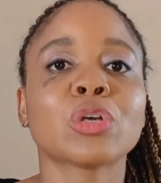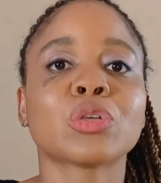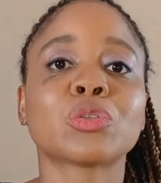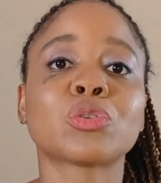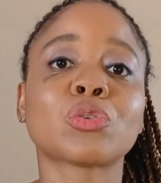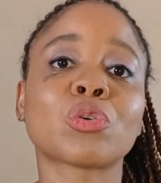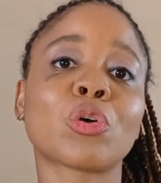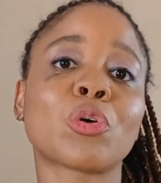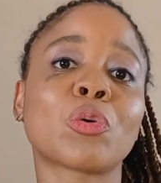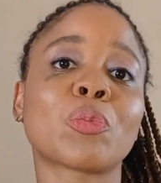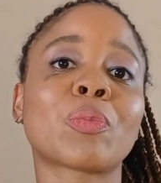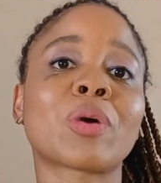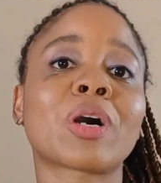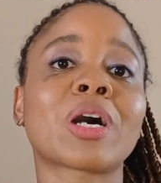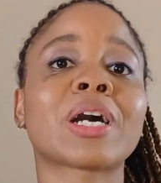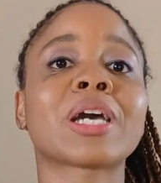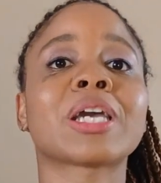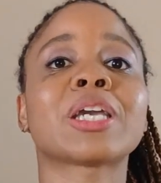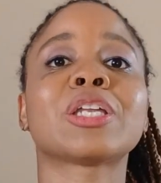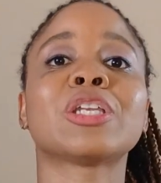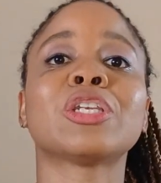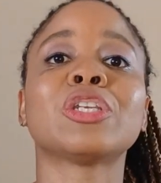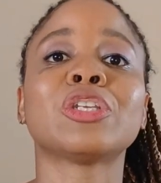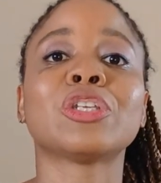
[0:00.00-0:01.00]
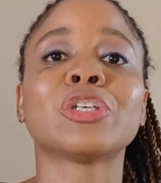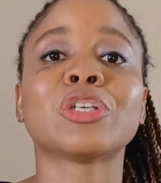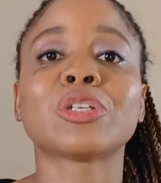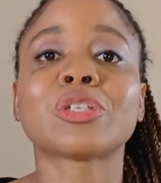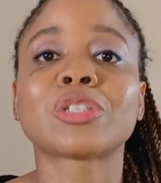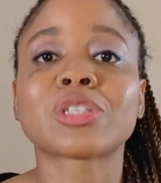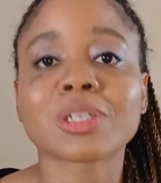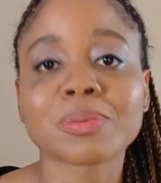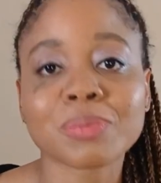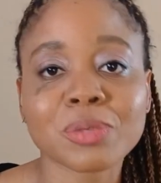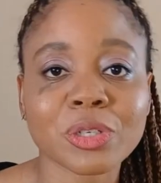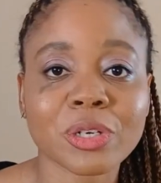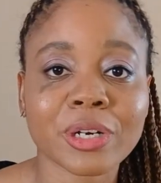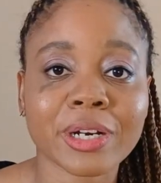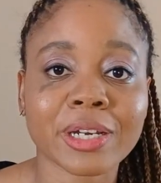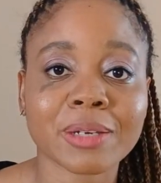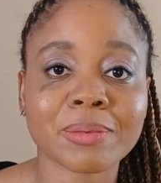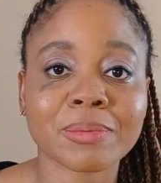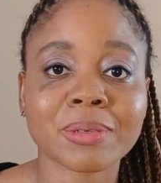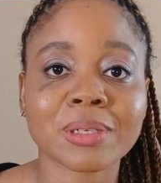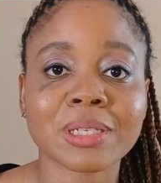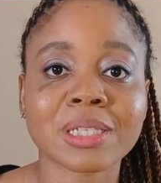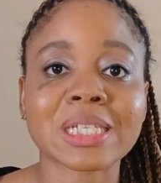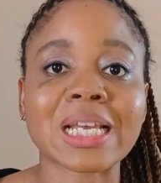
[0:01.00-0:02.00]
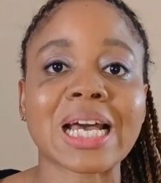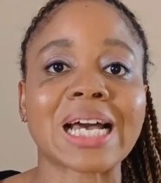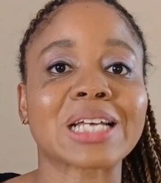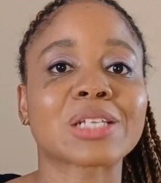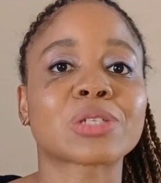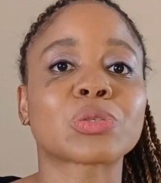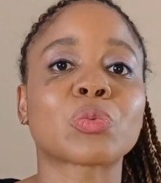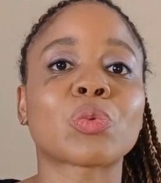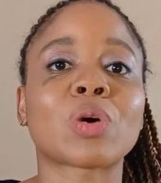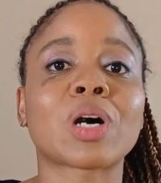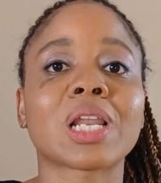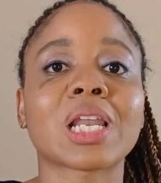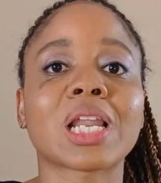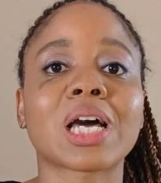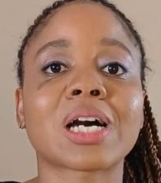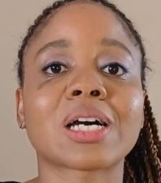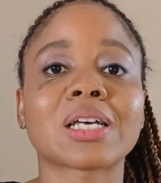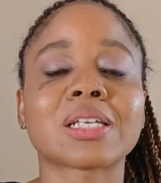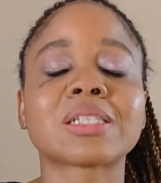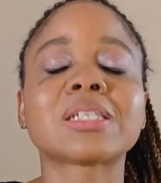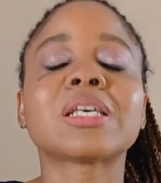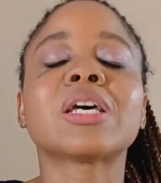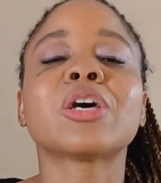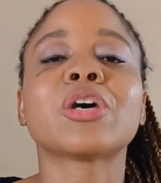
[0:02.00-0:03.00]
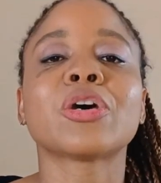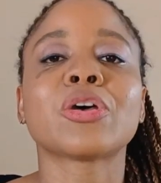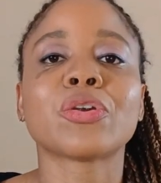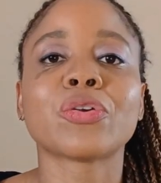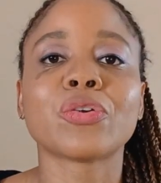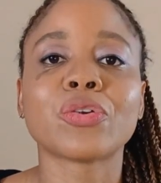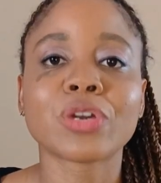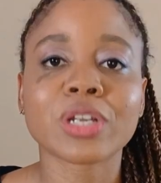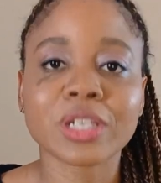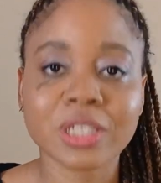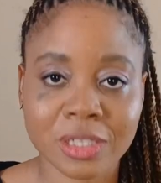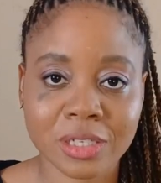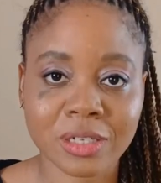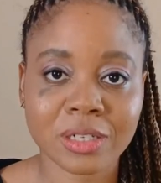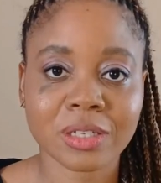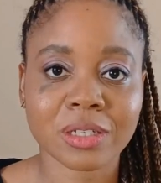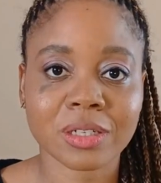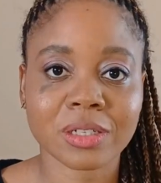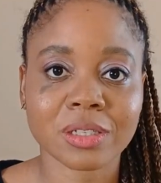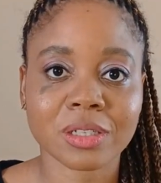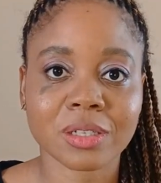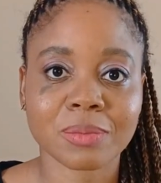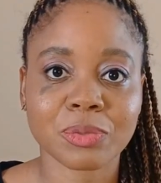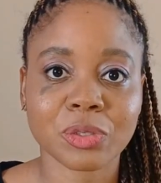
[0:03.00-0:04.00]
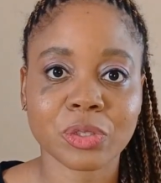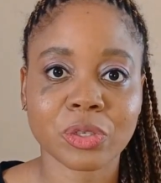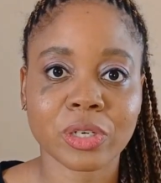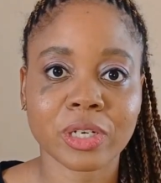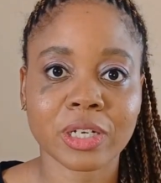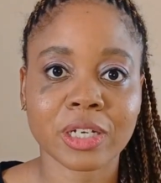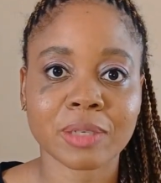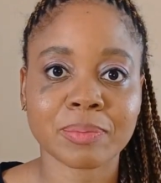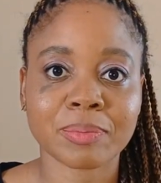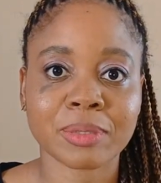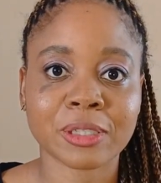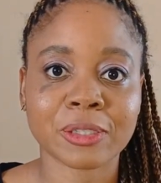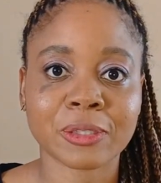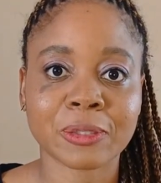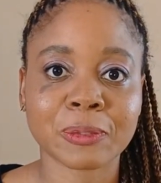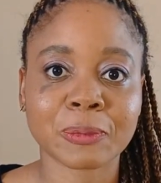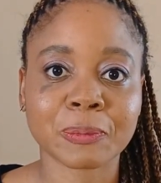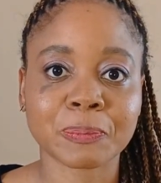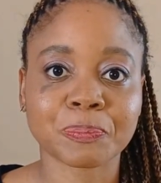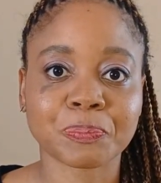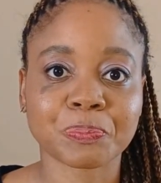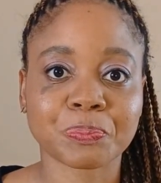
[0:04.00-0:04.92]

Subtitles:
To all my new subscribers as well as returning subscribers,